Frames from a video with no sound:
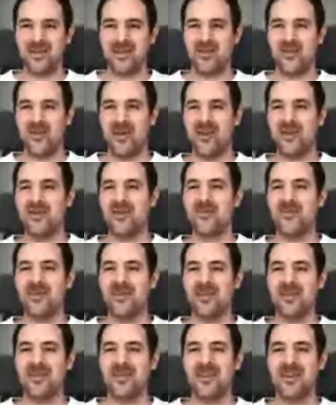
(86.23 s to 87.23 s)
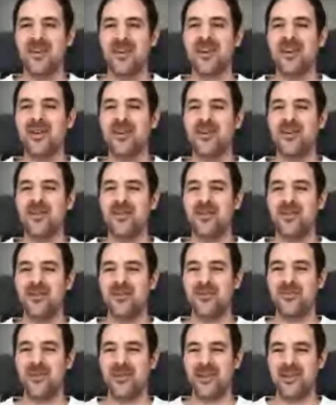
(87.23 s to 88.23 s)
One with
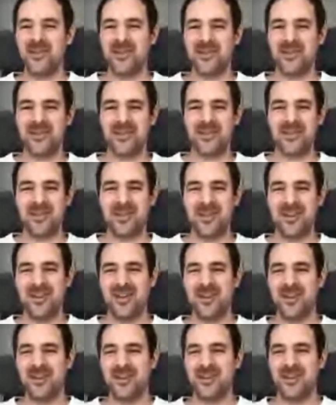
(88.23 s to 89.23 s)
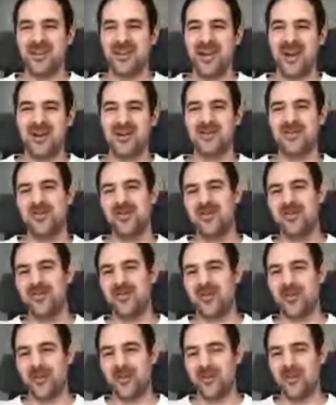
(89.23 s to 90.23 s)
Brice and Arthur
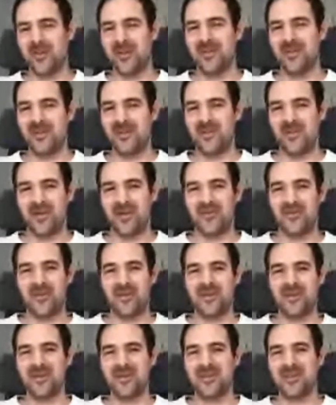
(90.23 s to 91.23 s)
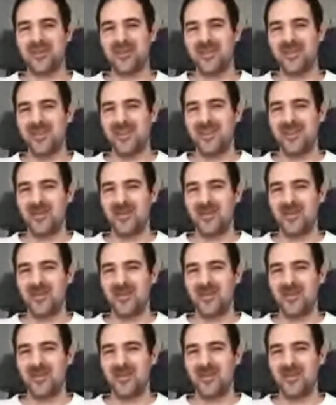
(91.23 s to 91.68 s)
from DeFi France.